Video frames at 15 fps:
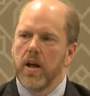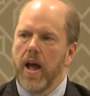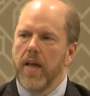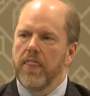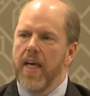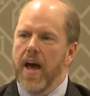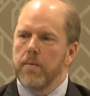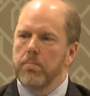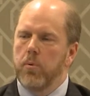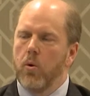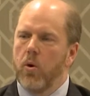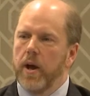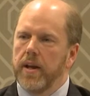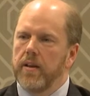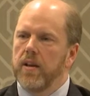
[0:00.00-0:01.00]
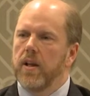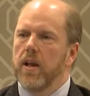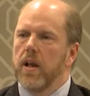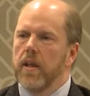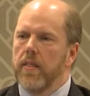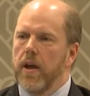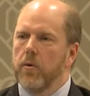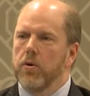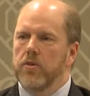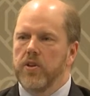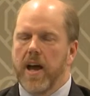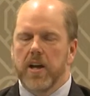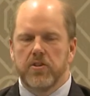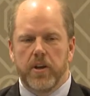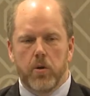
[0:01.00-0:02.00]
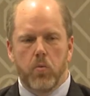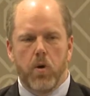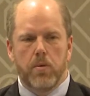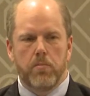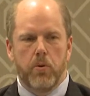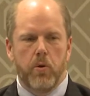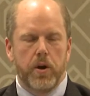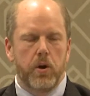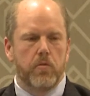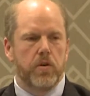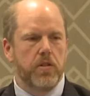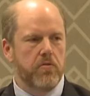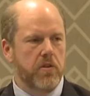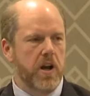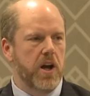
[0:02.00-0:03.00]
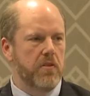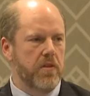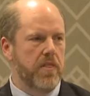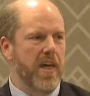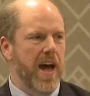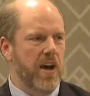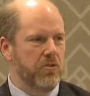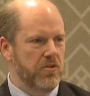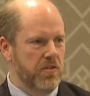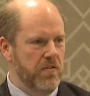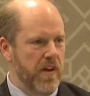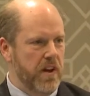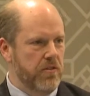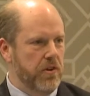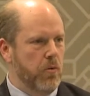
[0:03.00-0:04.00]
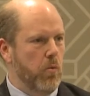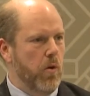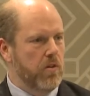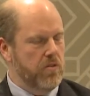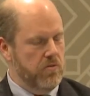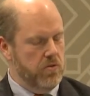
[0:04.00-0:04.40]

At that point, there was actually at one point over 300,000 veteran,